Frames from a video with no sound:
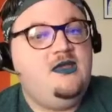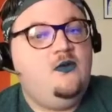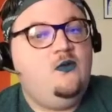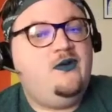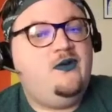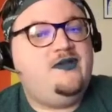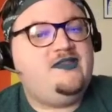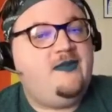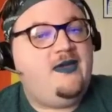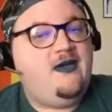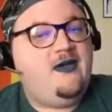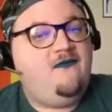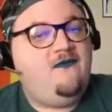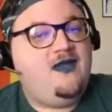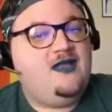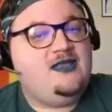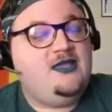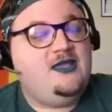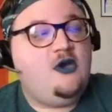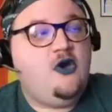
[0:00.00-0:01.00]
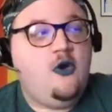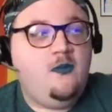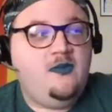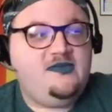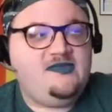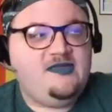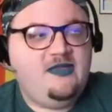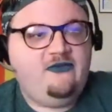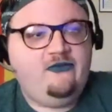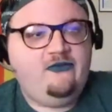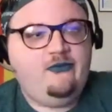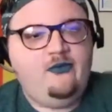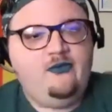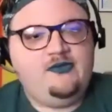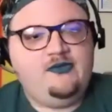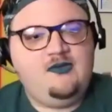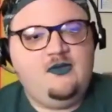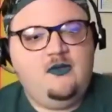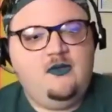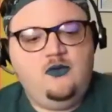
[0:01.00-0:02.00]
was about finding
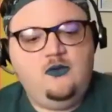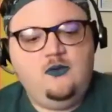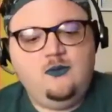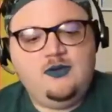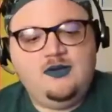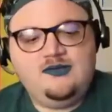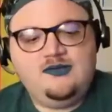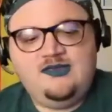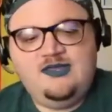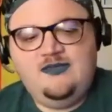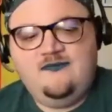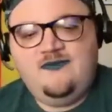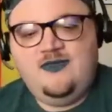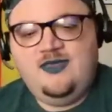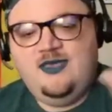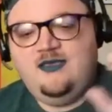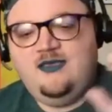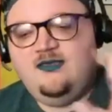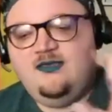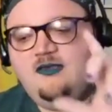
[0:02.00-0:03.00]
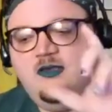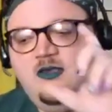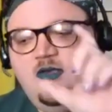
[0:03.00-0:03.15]
homosexuals who were deviant,